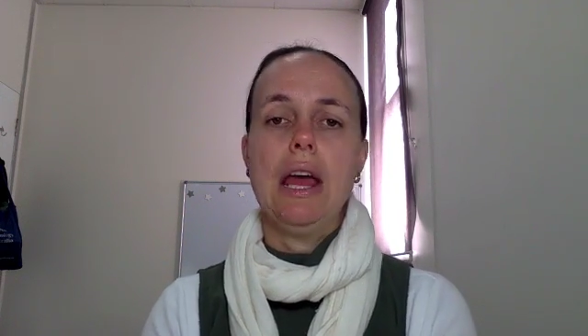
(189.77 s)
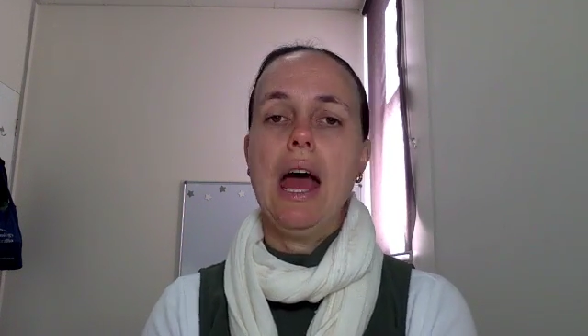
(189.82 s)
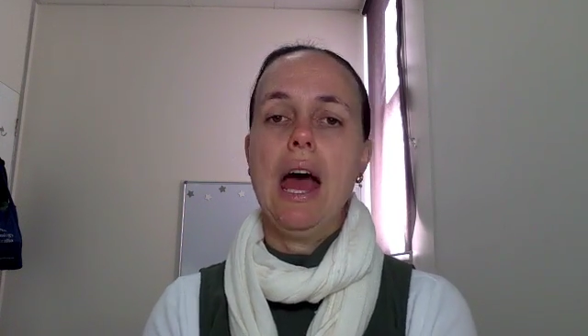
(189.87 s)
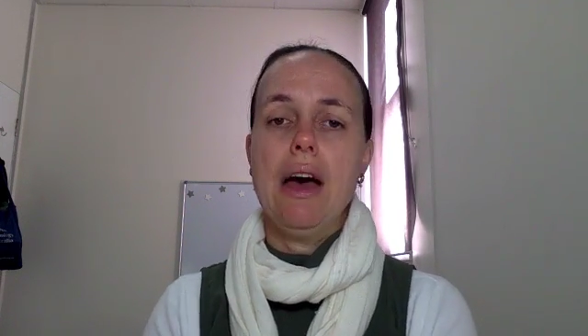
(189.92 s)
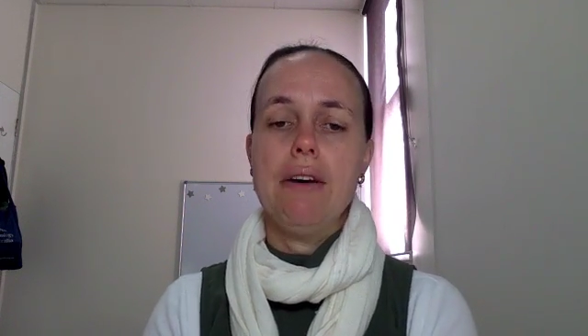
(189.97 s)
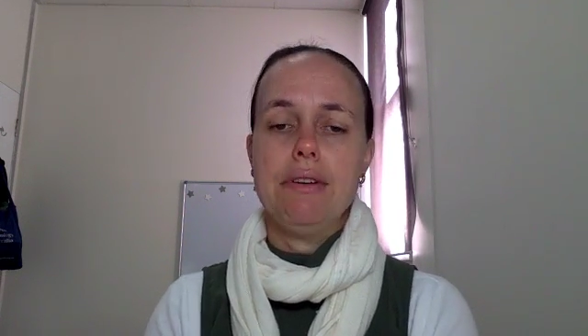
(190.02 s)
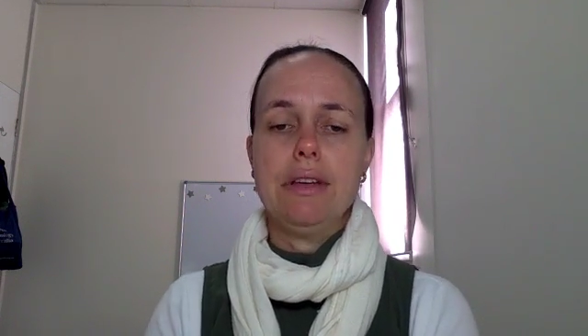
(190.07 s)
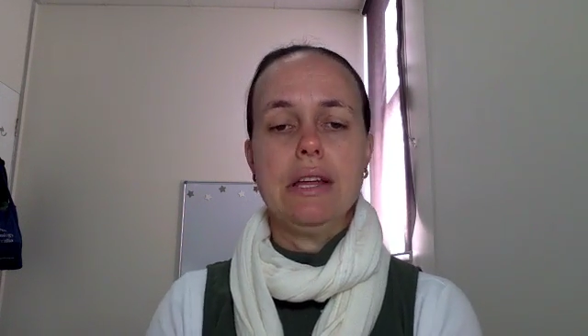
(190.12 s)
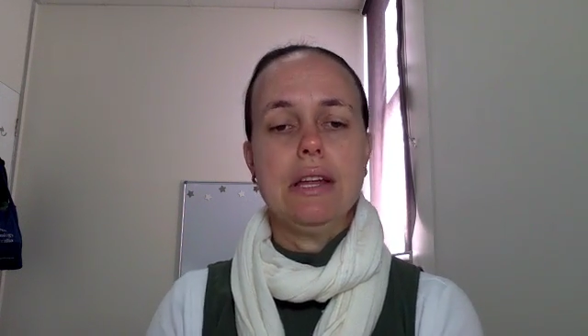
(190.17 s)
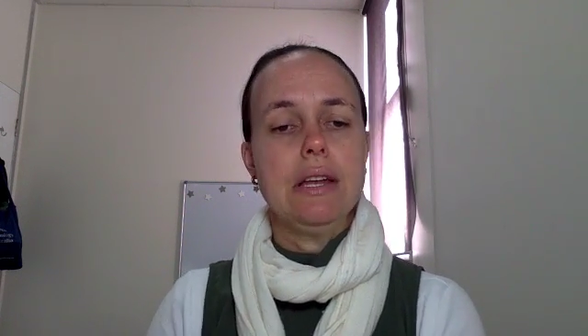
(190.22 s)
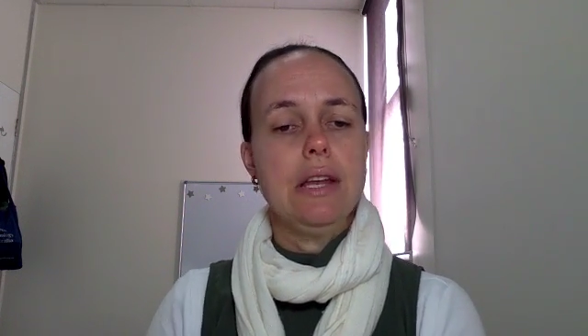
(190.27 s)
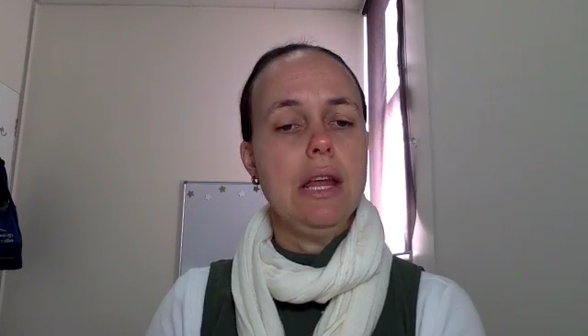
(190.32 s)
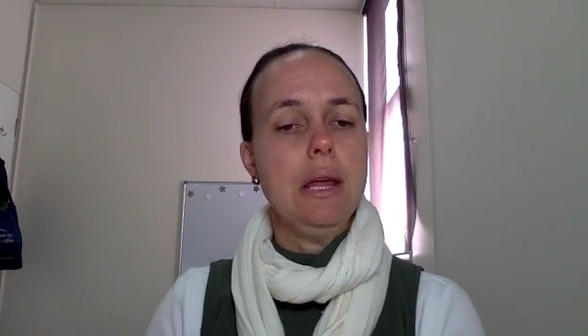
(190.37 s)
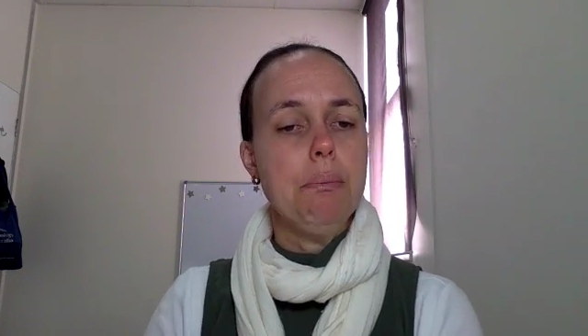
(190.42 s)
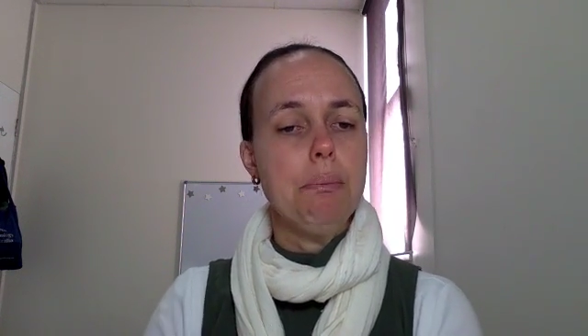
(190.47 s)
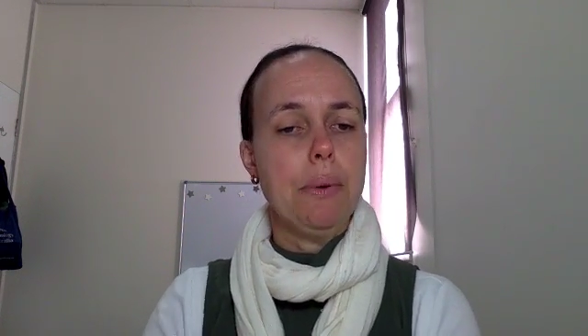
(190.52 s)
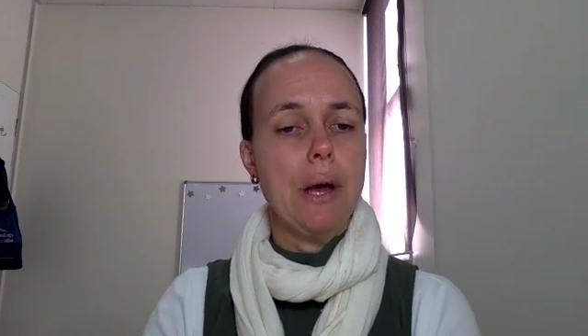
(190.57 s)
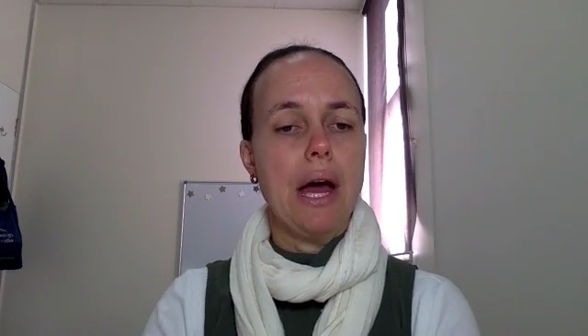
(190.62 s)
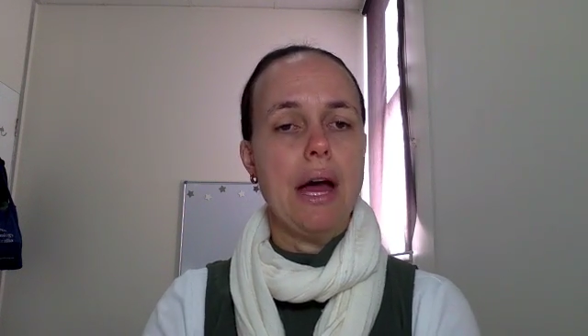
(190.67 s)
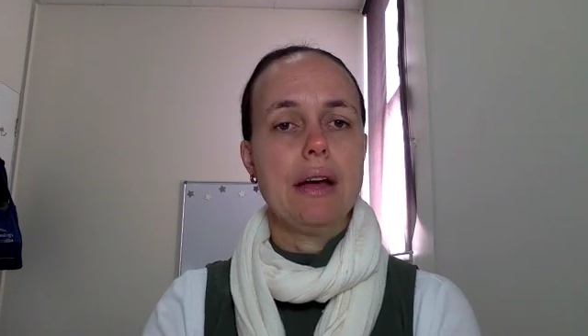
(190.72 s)
having an
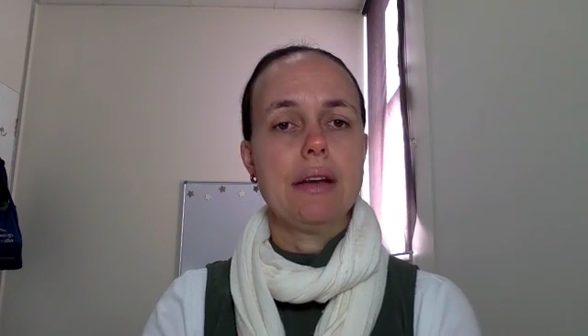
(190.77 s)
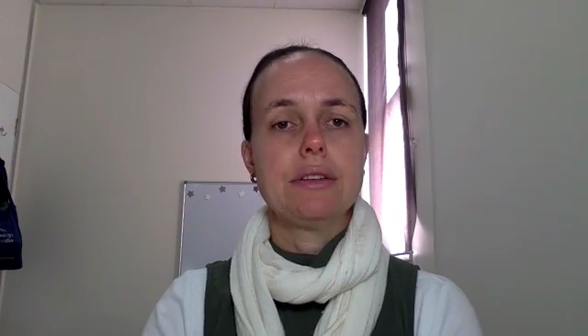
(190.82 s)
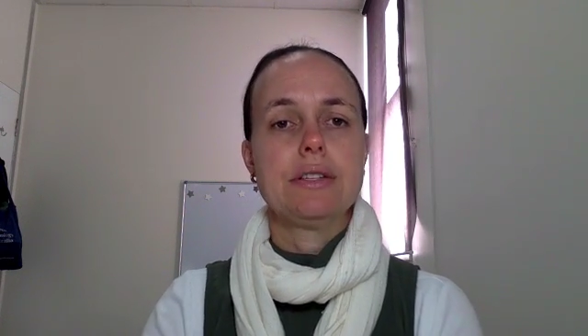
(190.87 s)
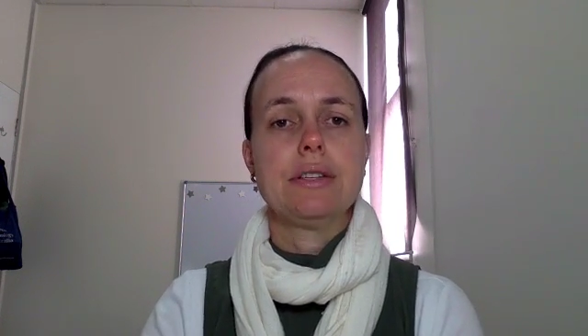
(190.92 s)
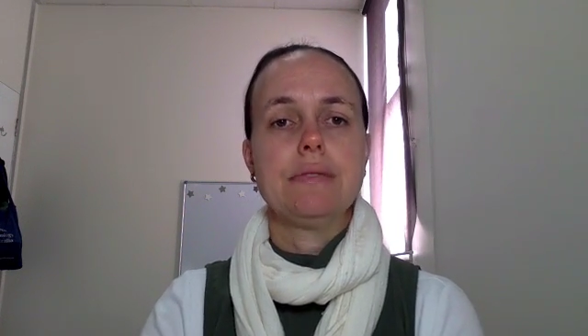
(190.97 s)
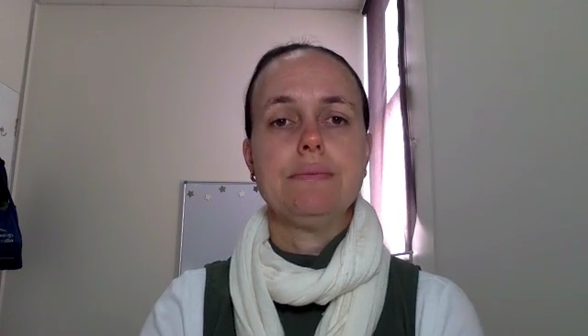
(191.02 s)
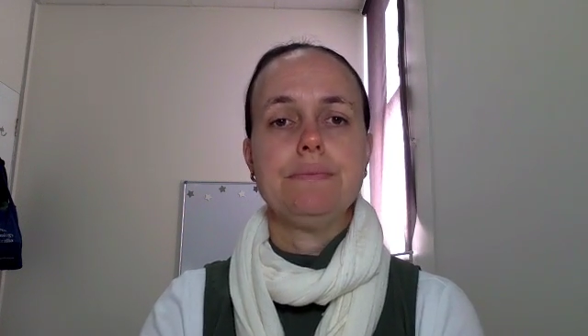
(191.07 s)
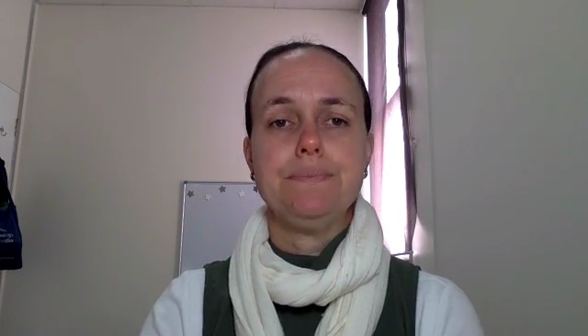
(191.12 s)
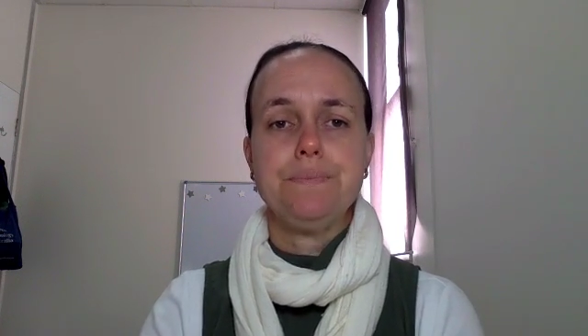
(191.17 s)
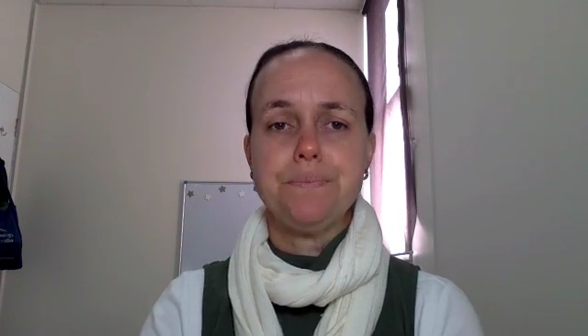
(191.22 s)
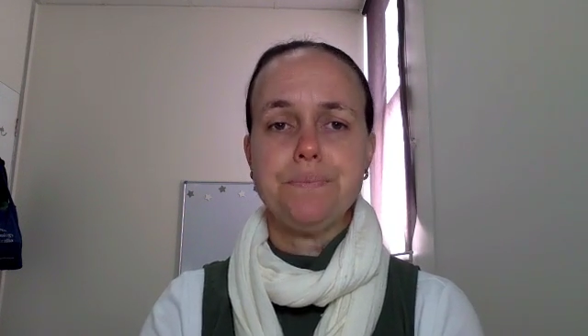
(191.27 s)
impact